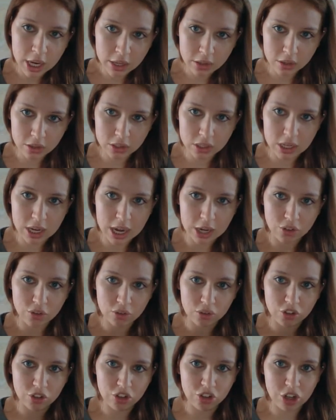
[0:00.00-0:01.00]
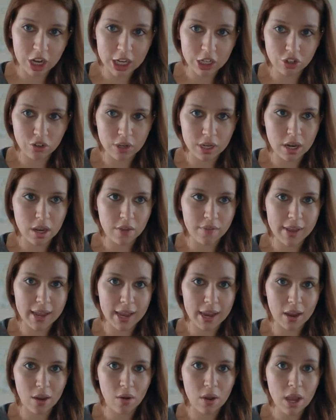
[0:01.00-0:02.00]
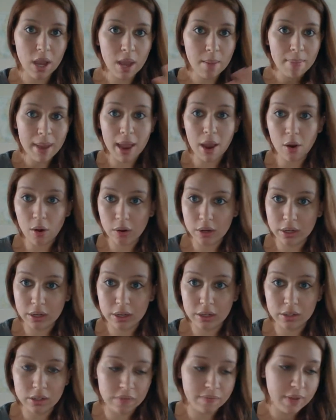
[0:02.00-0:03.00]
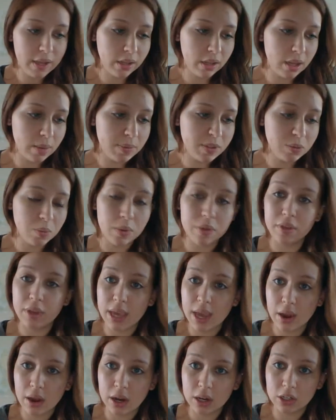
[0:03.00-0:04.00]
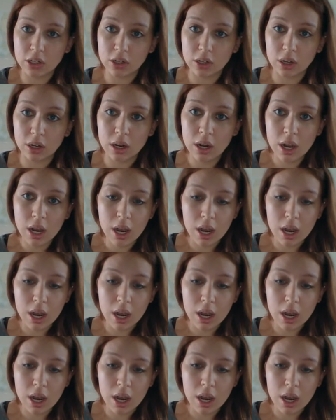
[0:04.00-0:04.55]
there's a natural trajectory of how power develops with character.